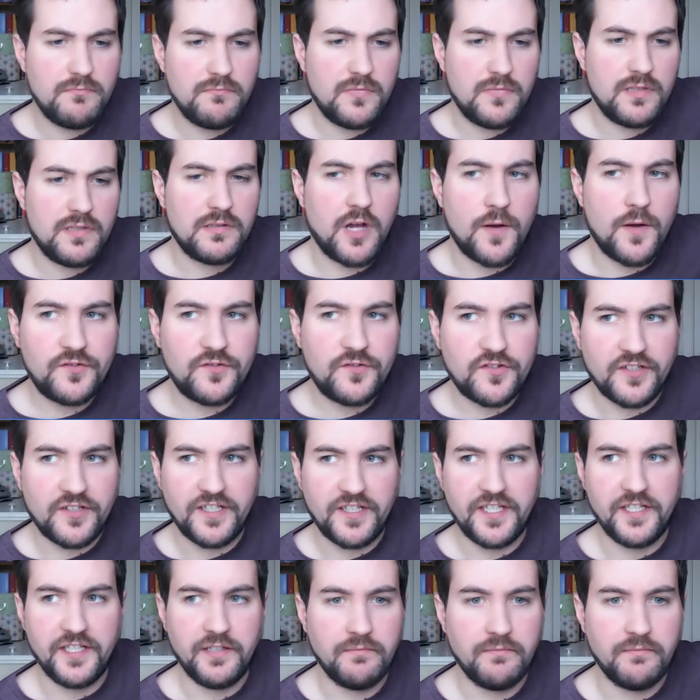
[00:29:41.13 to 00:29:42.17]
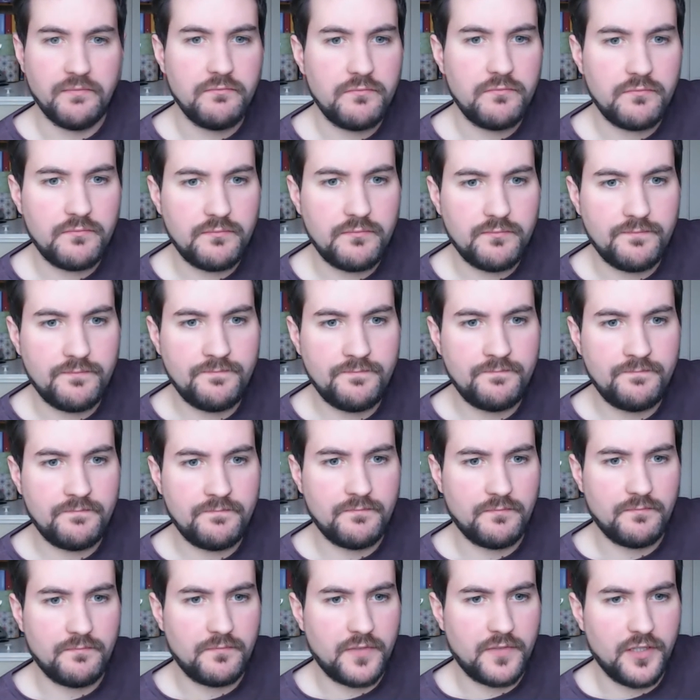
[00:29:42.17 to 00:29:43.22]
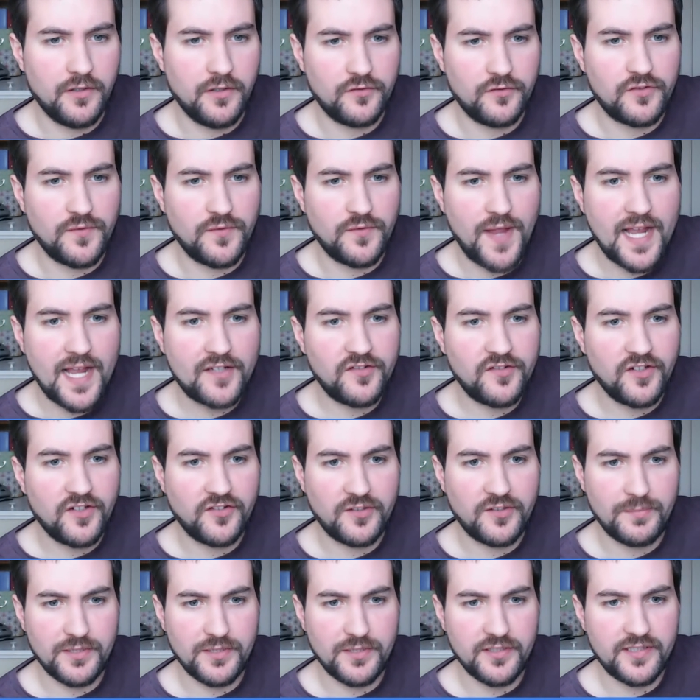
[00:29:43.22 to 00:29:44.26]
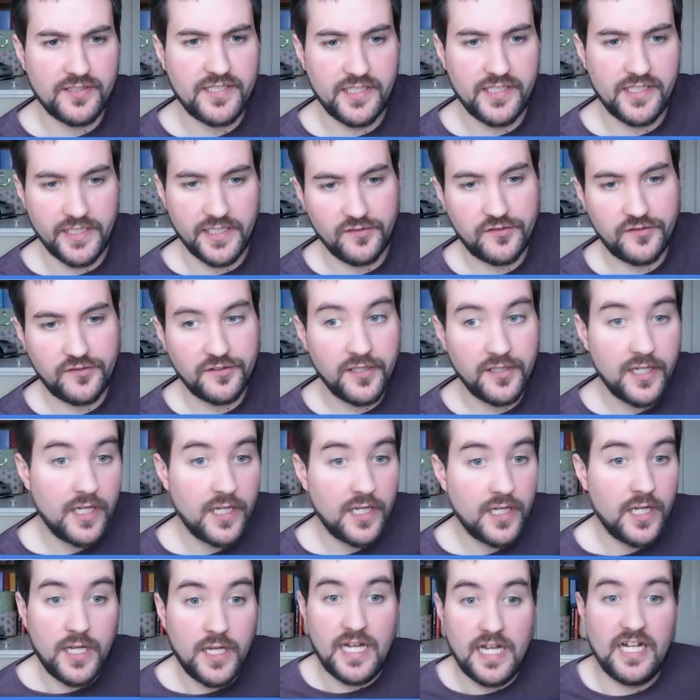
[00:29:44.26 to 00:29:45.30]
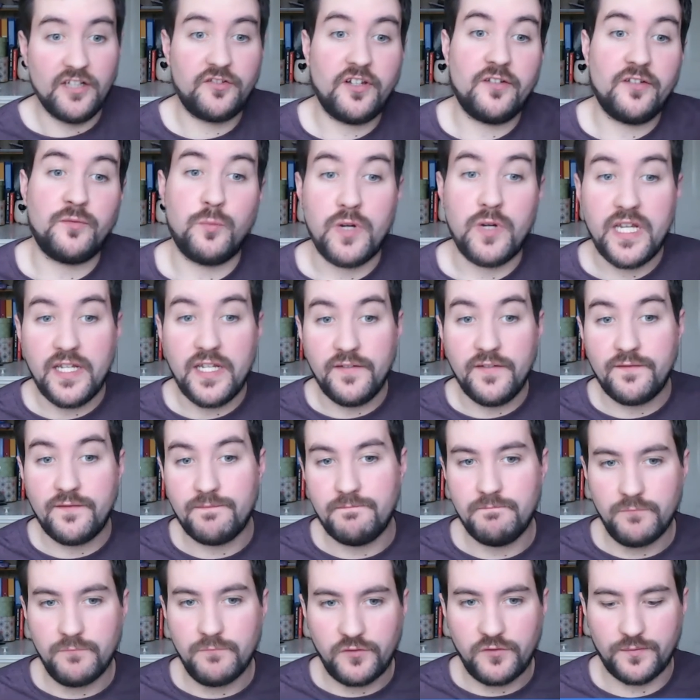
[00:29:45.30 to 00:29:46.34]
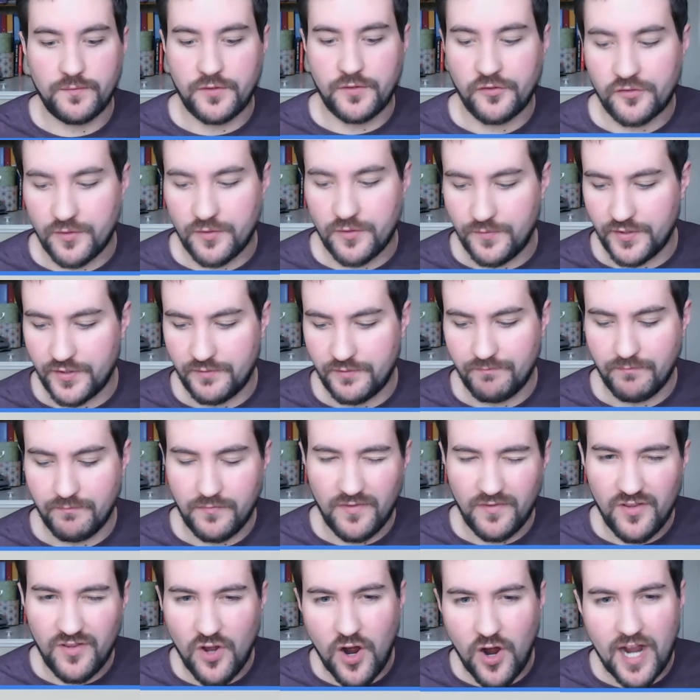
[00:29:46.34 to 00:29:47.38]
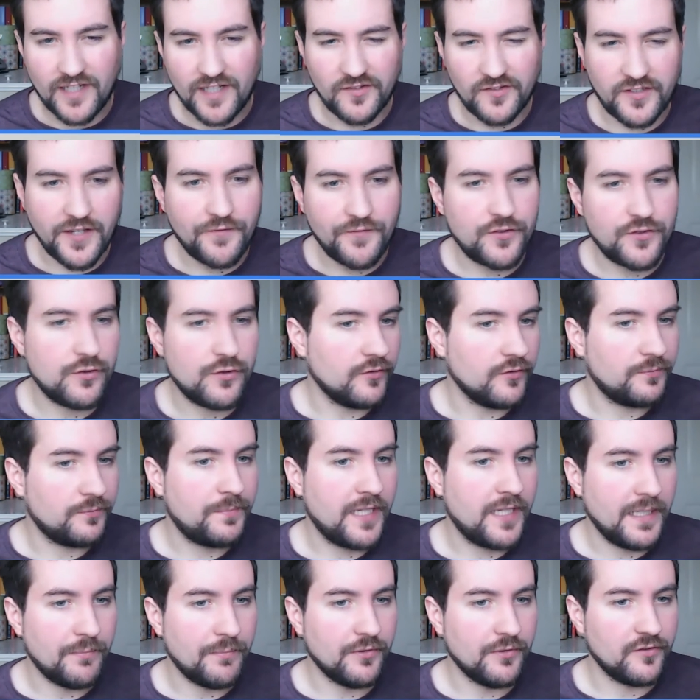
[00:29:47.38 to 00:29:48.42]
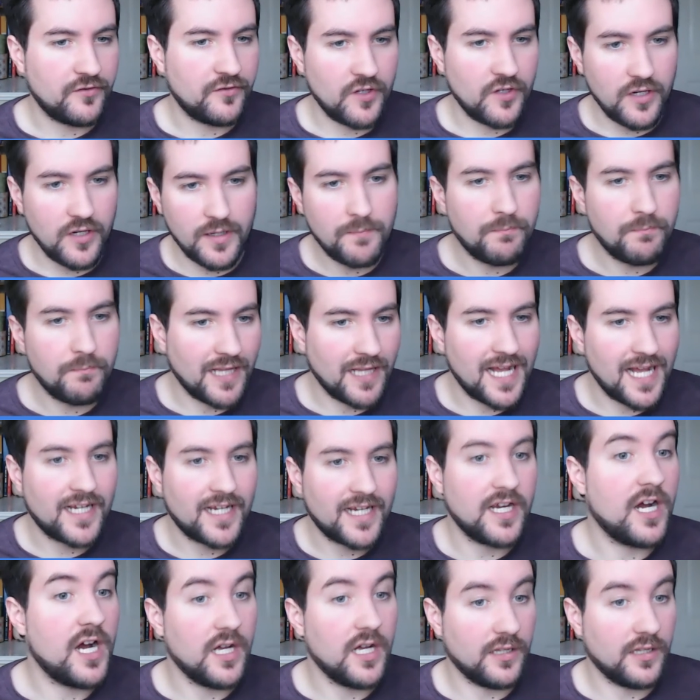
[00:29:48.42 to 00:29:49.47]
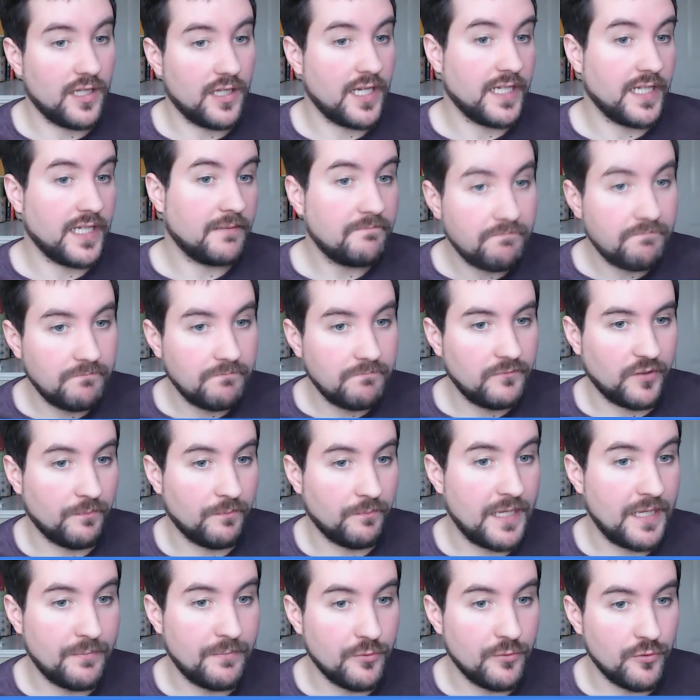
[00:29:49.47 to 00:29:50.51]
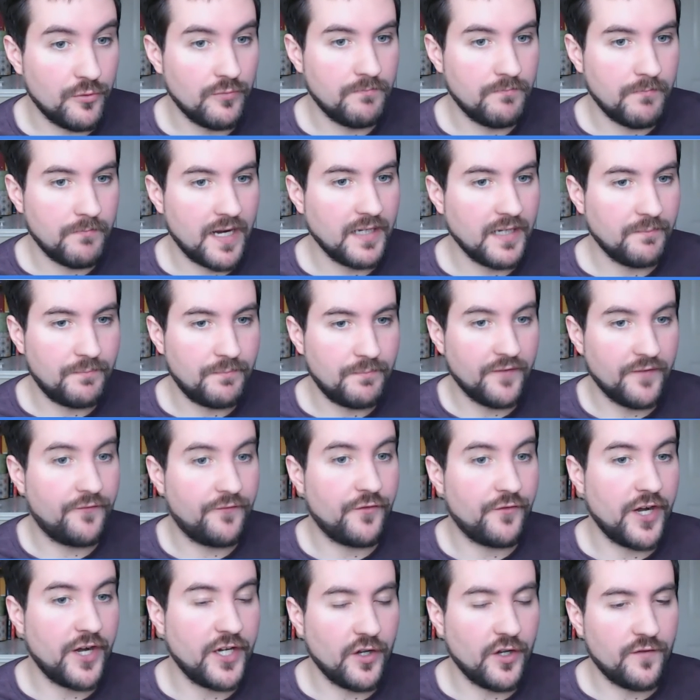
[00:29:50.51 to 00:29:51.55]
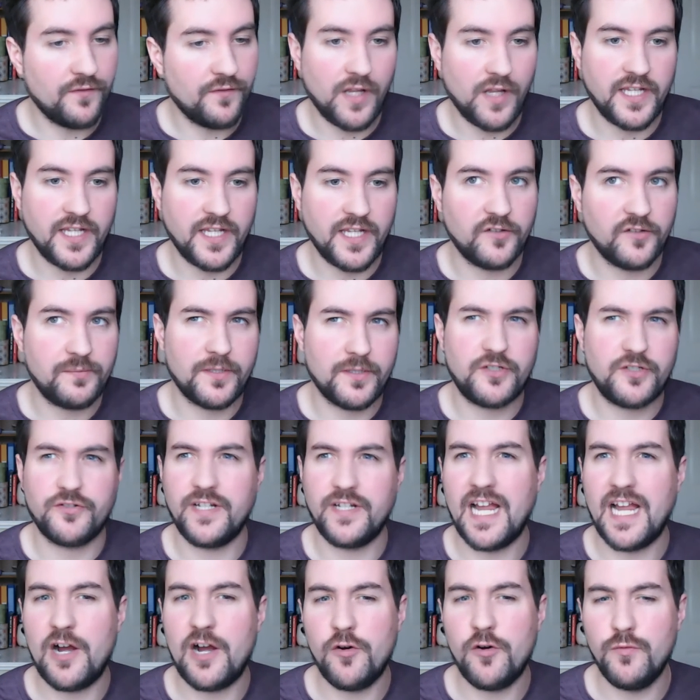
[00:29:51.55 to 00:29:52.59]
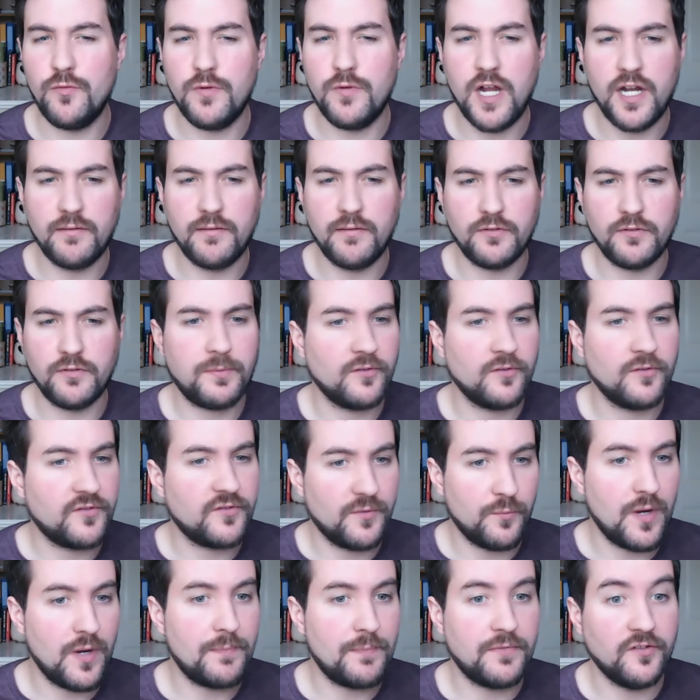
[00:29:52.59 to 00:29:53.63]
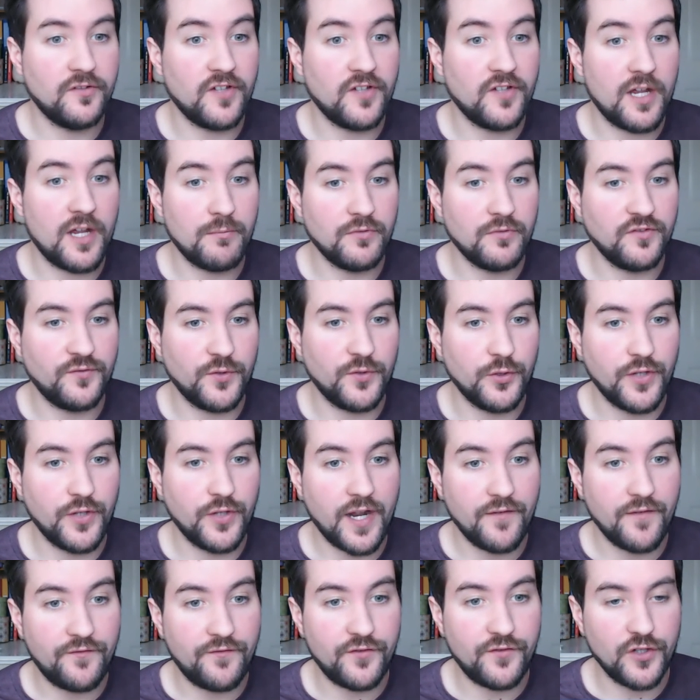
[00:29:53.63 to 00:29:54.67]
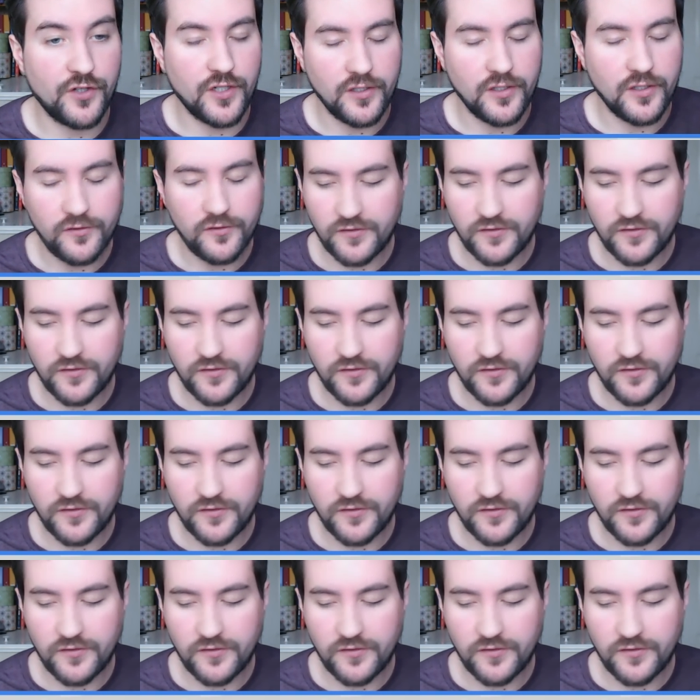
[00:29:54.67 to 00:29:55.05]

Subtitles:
obviously, sort of accessibility is, as we've sort of discovered, not as difficult as people. It's not a black art like some people might be afraid of, like especially how responsive web design was viewed at first.